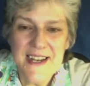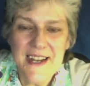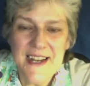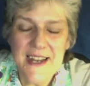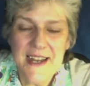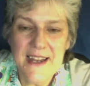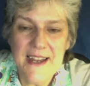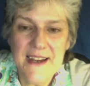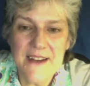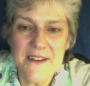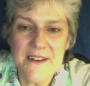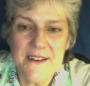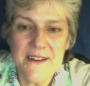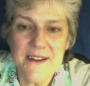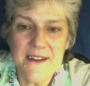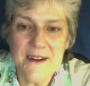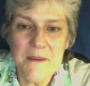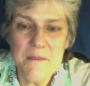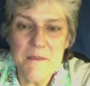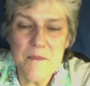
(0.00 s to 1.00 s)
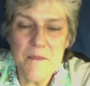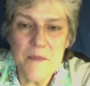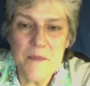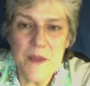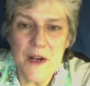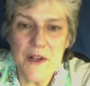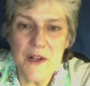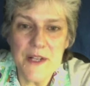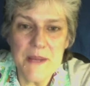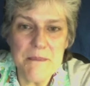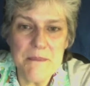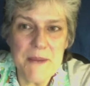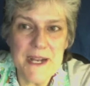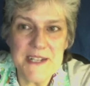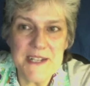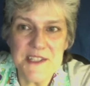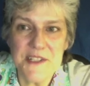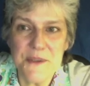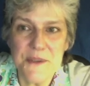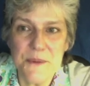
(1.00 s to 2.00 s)
And um, I'll get back
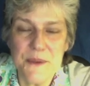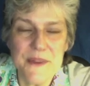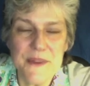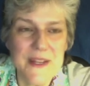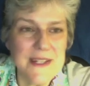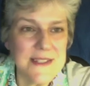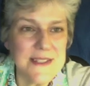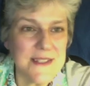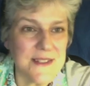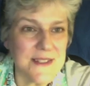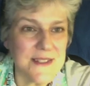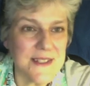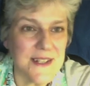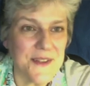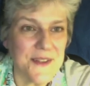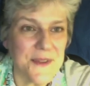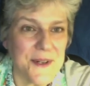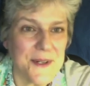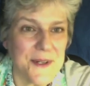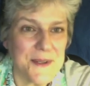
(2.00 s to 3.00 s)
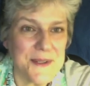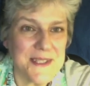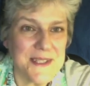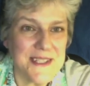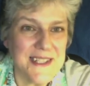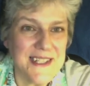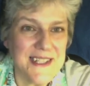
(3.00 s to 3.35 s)
to you with answers on those.